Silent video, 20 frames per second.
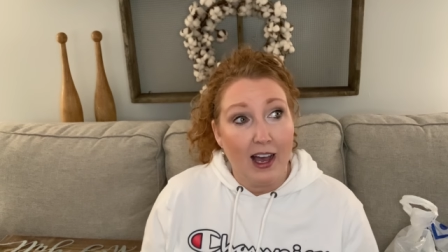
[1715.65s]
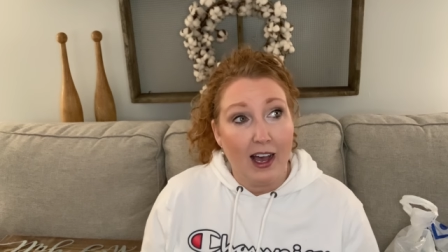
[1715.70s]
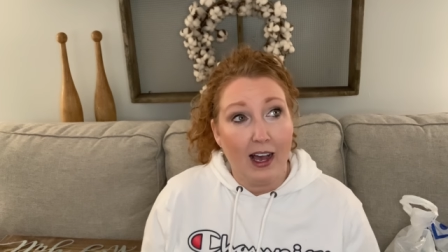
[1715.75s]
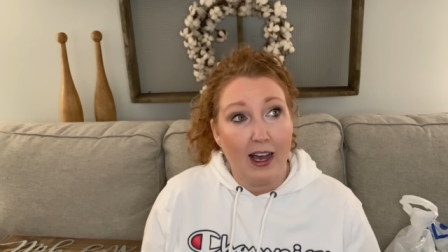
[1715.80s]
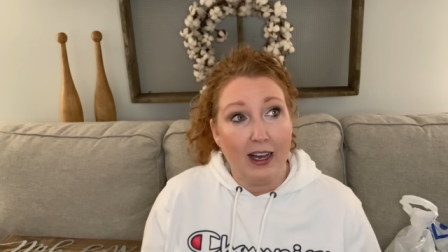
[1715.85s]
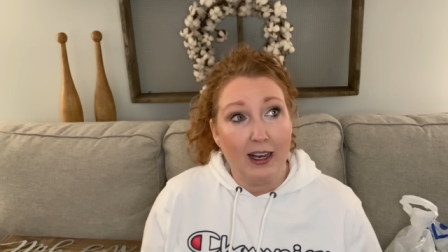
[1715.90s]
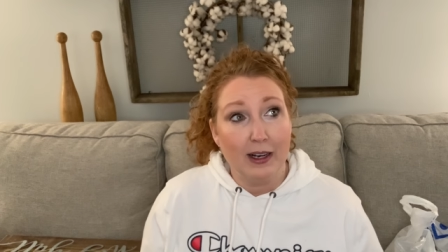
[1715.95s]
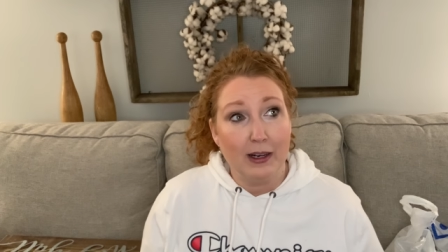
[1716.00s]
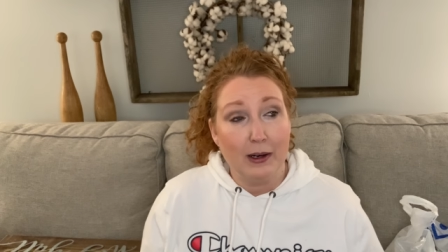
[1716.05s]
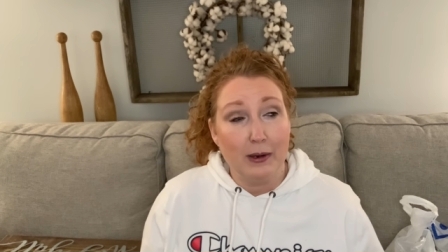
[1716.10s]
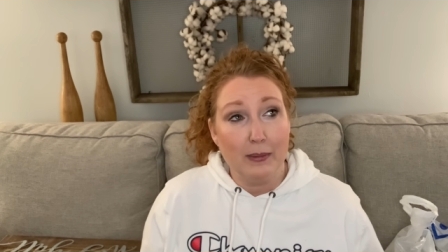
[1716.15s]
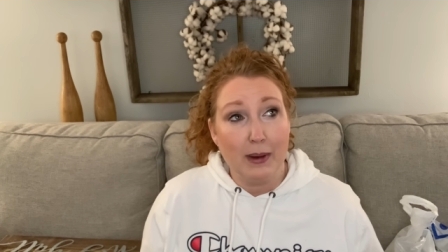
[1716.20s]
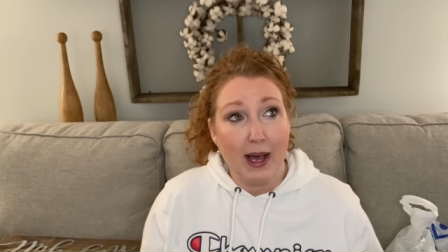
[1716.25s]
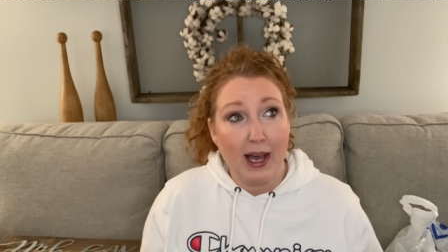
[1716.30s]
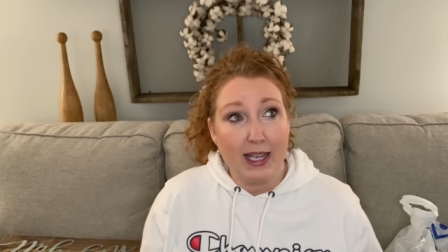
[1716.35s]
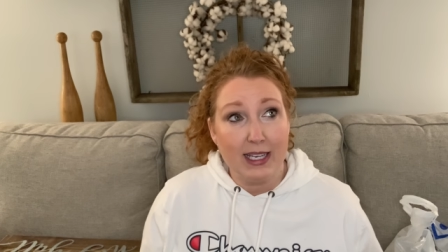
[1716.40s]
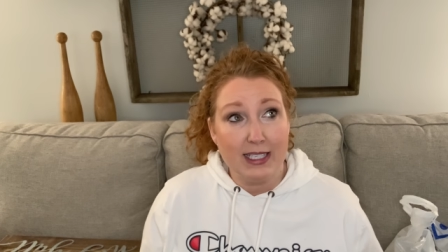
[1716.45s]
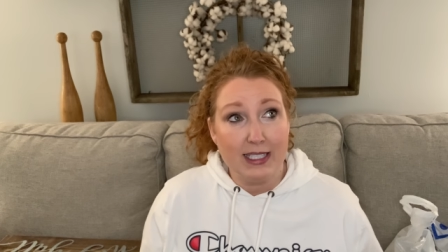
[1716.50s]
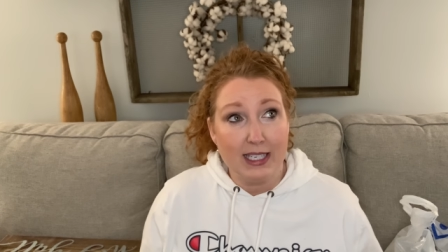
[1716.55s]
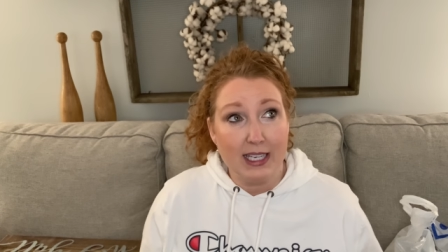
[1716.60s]
um,
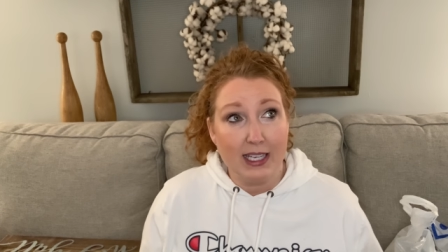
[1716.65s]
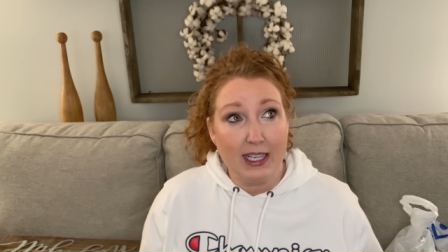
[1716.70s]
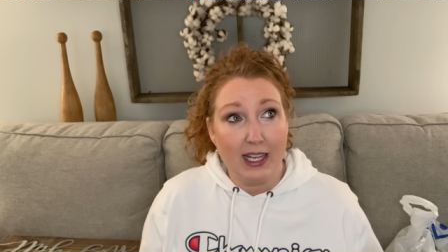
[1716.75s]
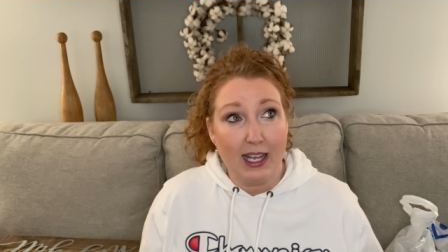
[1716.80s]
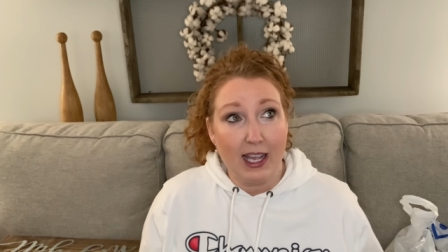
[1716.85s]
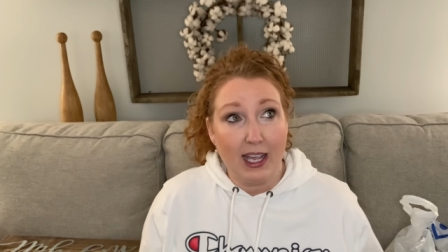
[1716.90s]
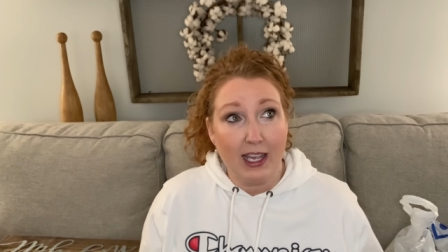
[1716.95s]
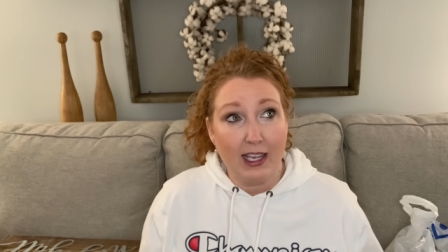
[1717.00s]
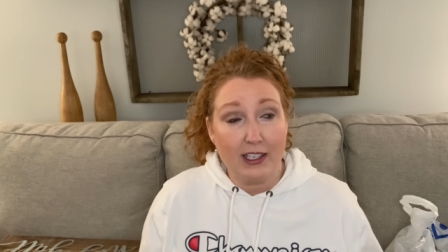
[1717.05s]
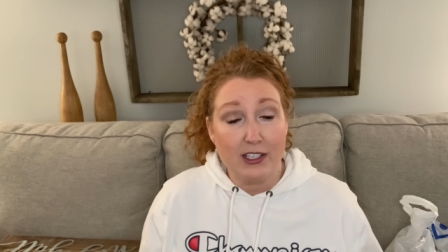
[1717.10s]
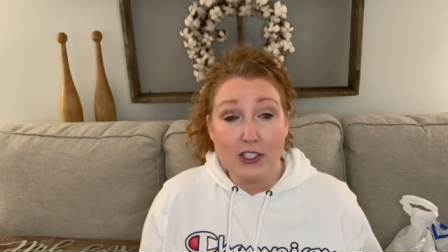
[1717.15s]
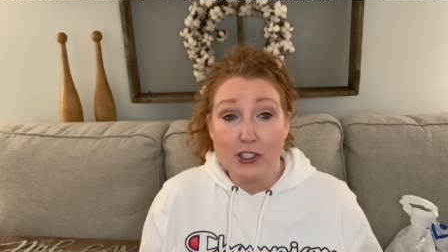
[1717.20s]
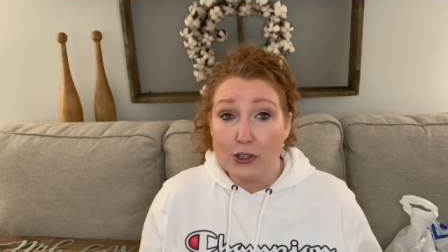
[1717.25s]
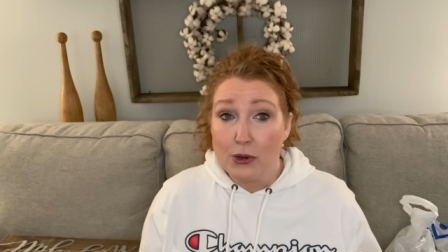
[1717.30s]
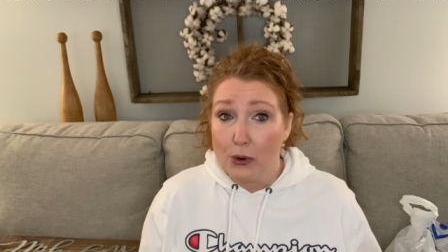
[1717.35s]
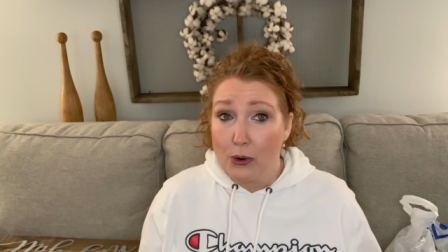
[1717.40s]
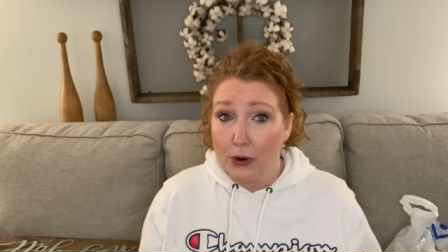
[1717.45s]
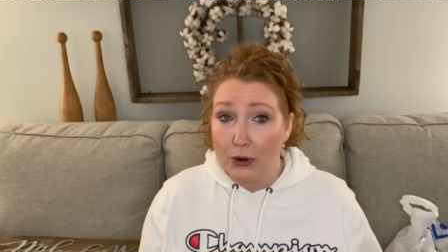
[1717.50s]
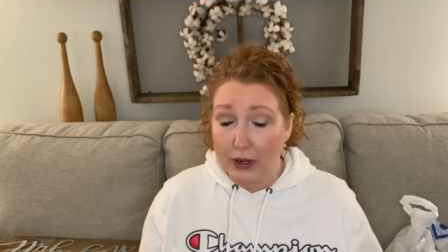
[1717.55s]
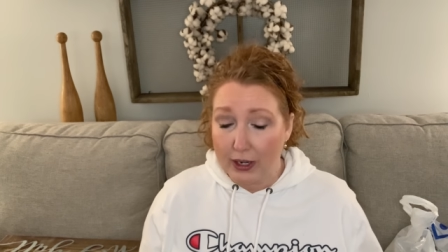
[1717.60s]
I did a
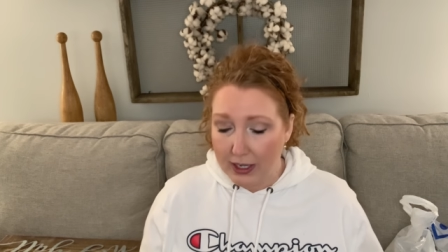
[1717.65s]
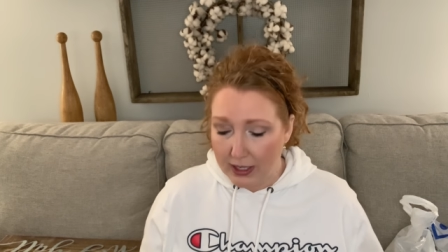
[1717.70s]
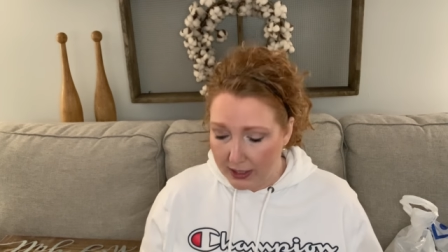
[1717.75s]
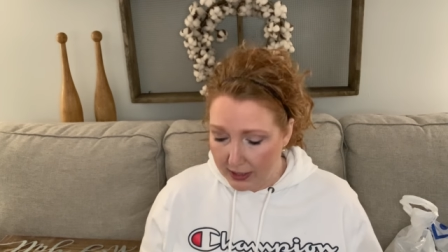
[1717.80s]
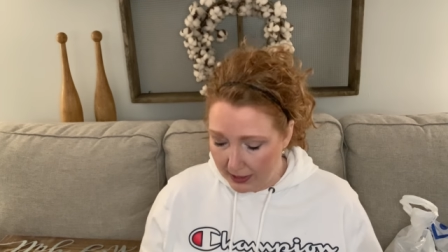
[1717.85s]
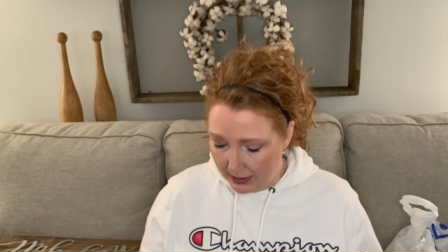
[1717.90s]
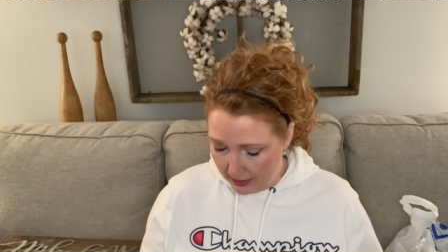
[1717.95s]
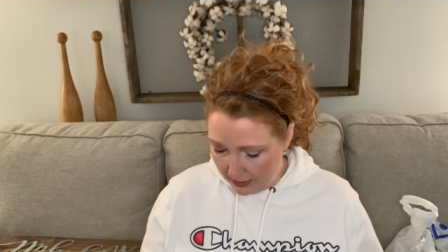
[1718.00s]
story